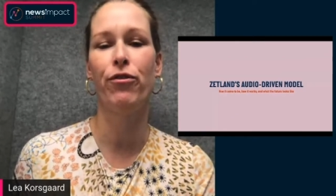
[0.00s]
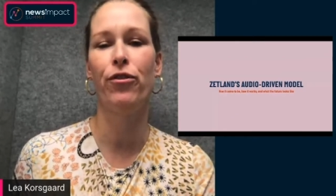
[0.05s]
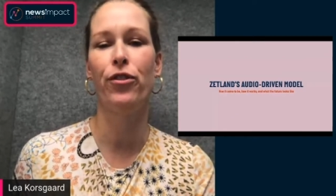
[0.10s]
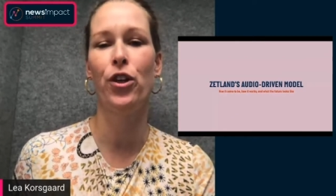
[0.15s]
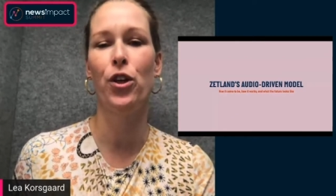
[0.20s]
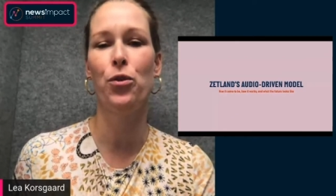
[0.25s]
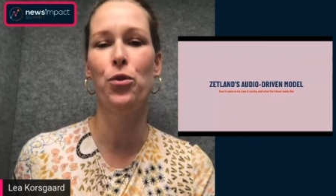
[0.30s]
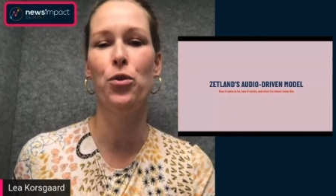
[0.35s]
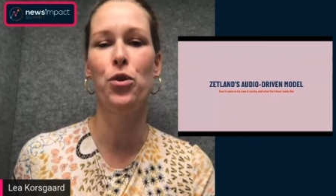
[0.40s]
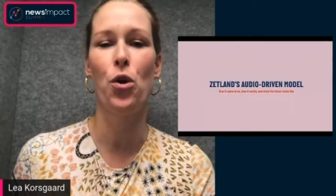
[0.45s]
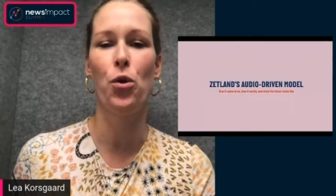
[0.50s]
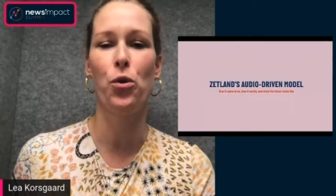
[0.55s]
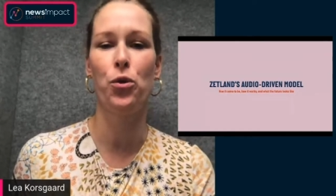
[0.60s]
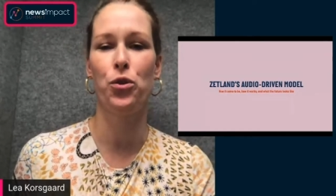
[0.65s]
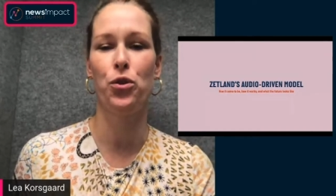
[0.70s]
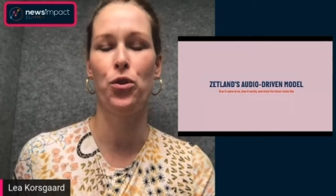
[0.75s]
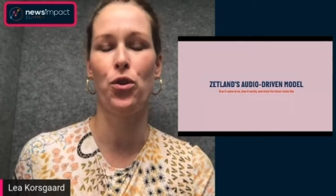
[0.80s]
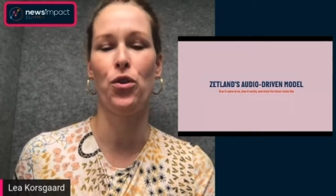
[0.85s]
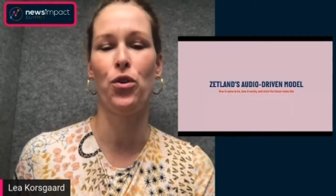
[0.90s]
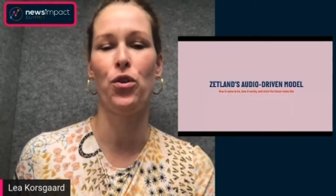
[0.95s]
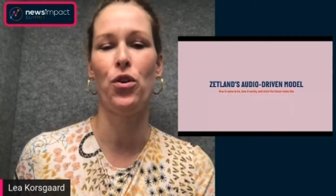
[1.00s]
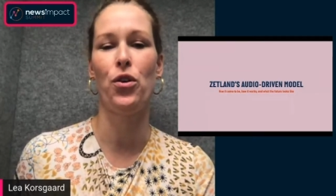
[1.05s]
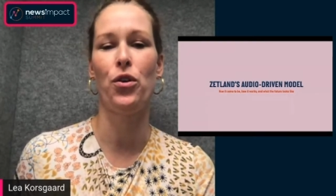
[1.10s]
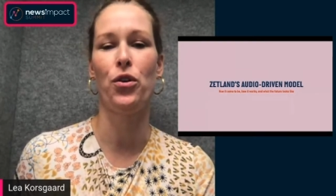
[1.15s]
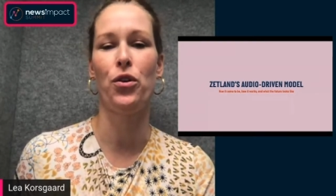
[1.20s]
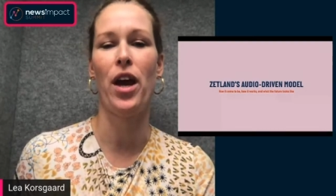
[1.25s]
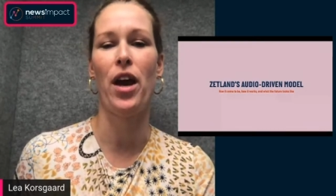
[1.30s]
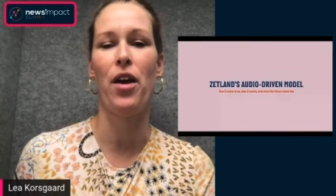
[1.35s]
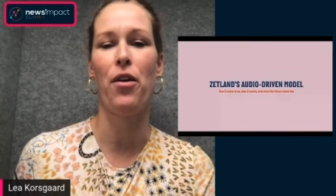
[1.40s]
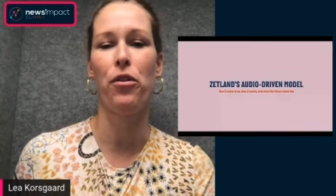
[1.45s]
few notes
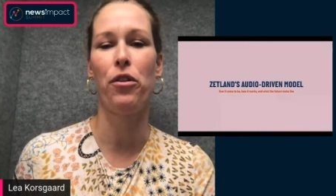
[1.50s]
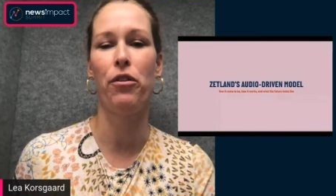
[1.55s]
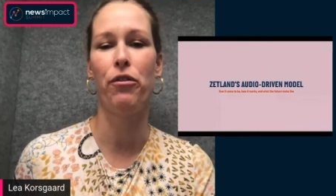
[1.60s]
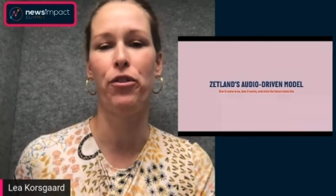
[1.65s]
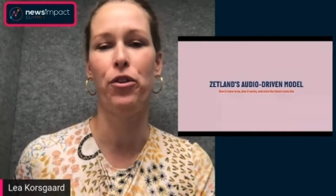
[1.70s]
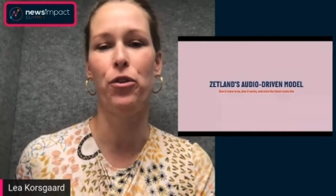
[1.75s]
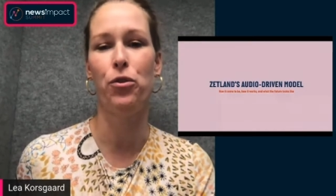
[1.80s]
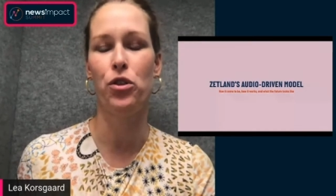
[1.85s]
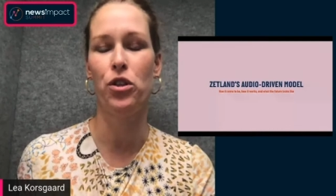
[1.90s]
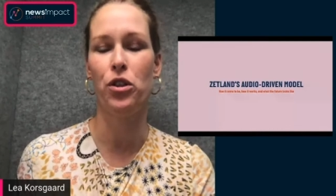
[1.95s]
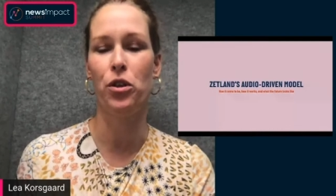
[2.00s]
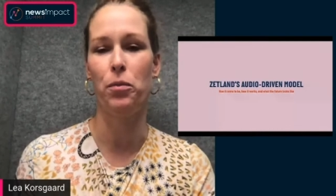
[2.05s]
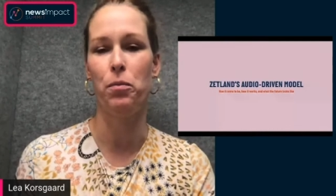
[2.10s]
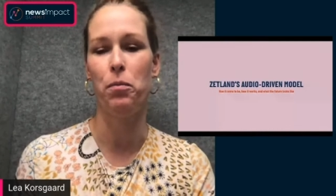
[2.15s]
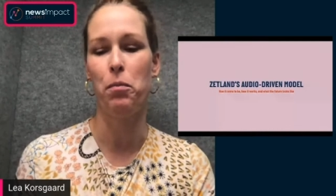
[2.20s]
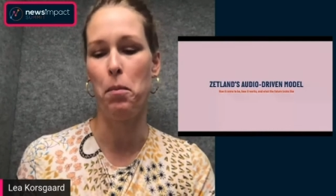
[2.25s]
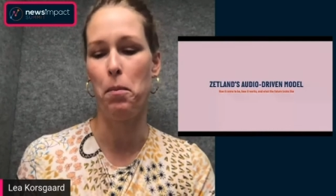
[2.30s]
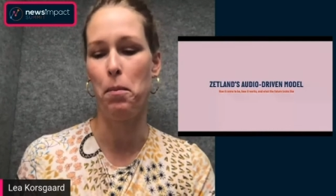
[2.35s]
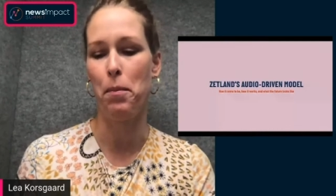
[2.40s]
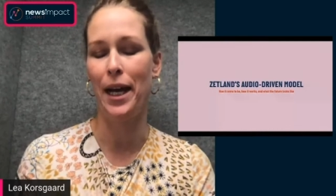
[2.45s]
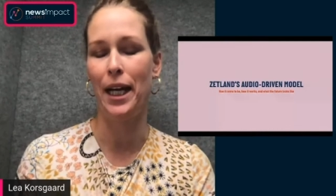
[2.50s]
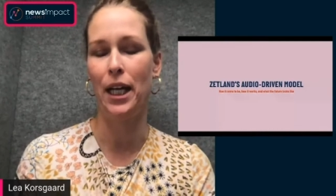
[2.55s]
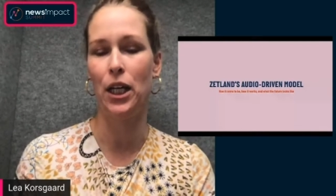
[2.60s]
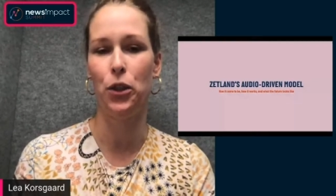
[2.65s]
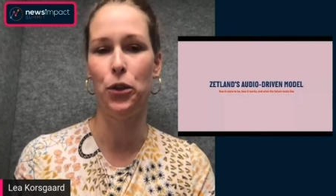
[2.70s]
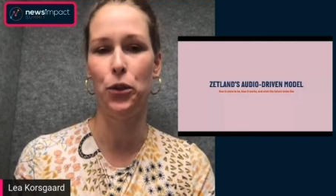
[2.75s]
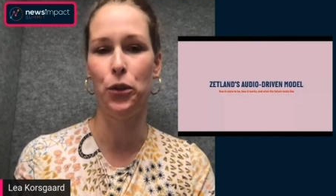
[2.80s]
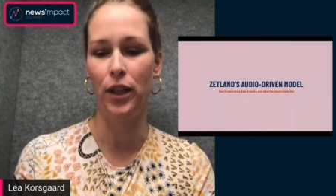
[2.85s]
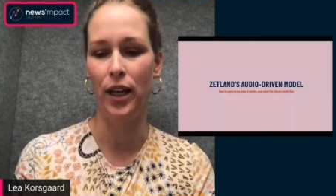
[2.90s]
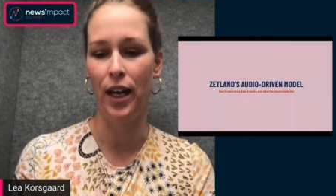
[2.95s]
on how the future might
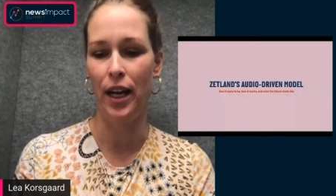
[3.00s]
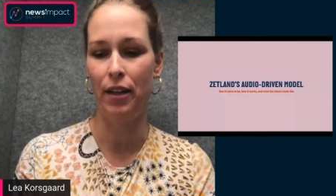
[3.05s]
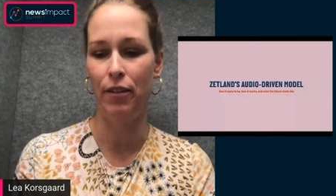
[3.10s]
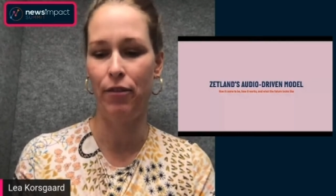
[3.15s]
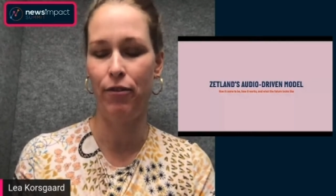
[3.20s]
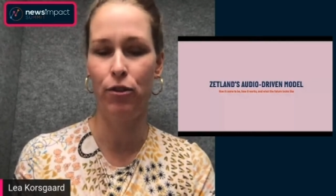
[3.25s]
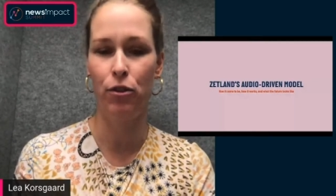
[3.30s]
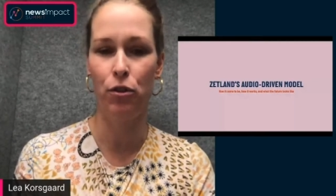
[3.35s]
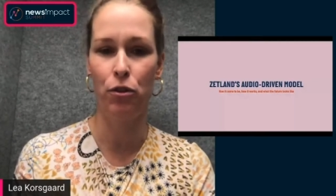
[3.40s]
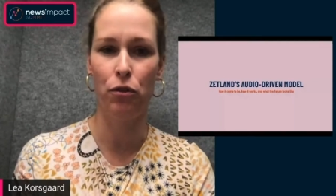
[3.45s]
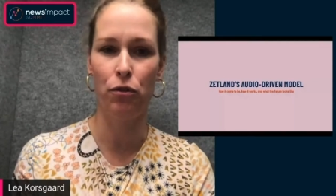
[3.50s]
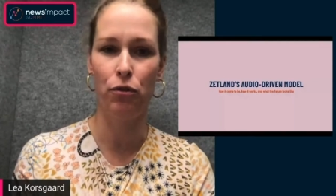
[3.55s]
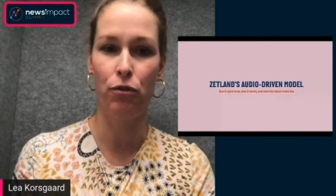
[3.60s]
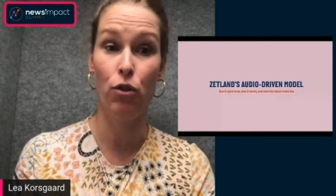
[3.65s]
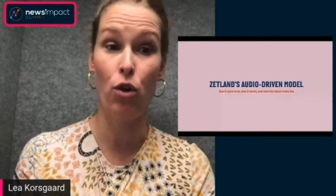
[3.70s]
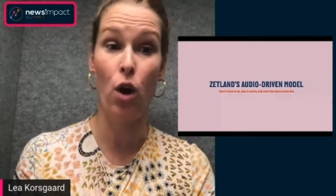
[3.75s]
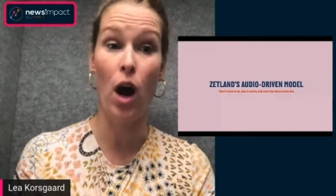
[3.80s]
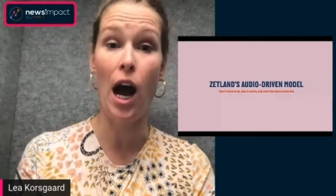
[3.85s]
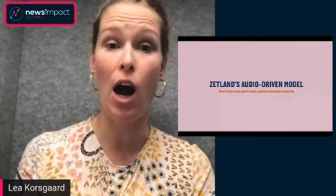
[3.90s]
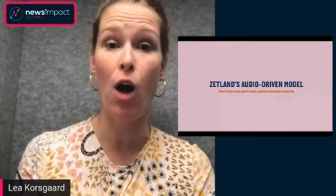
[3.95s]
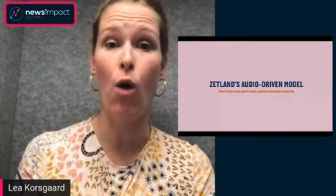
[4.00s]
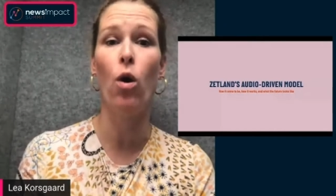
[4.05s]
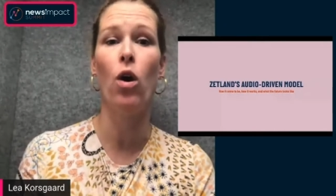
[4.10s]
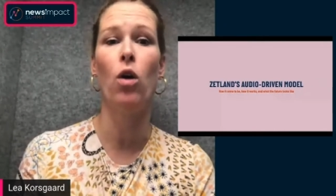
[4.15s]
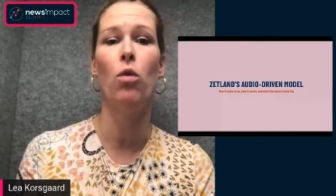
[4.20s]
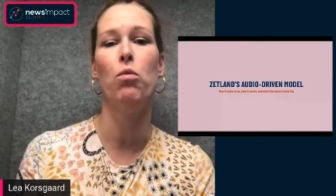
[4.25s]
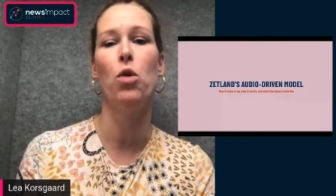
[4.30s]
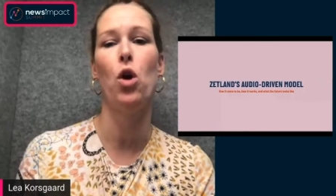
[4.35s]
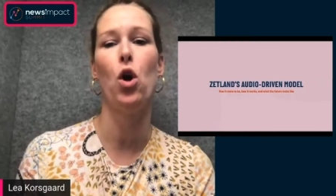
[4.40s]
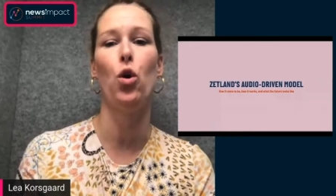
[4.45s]
look like for
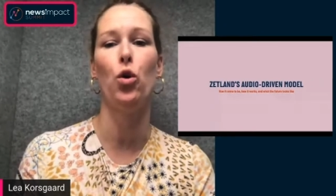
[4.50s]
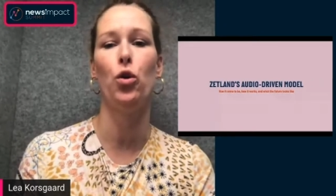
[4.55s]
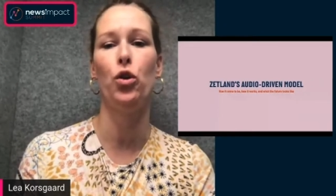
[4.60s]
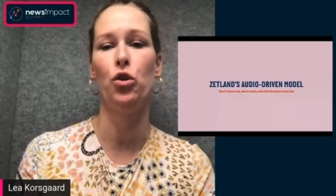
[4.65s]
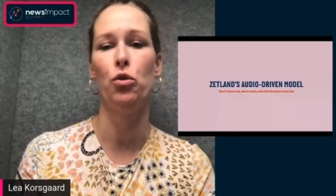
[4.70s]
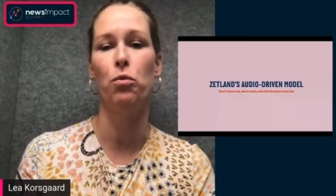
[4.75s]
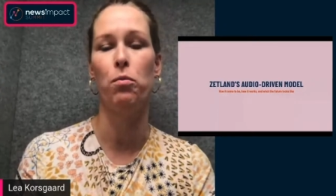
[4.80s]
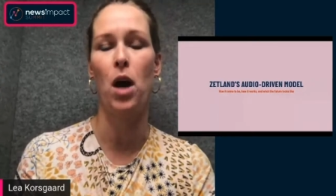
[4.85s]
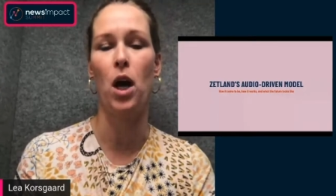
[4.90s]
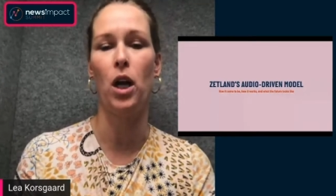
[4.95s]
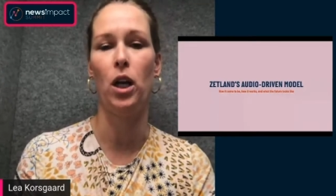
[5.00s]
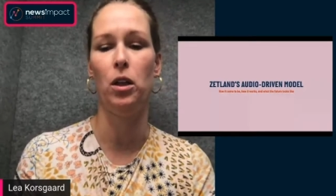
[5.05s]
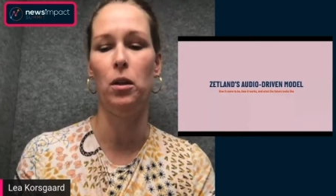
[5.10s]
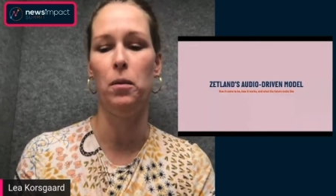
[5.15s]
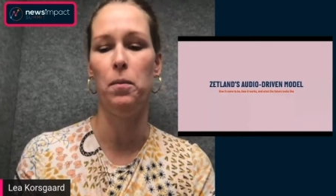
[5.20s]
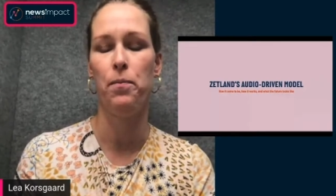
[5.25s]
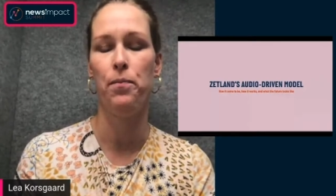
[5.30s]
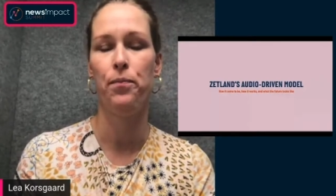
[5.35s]
our audio model.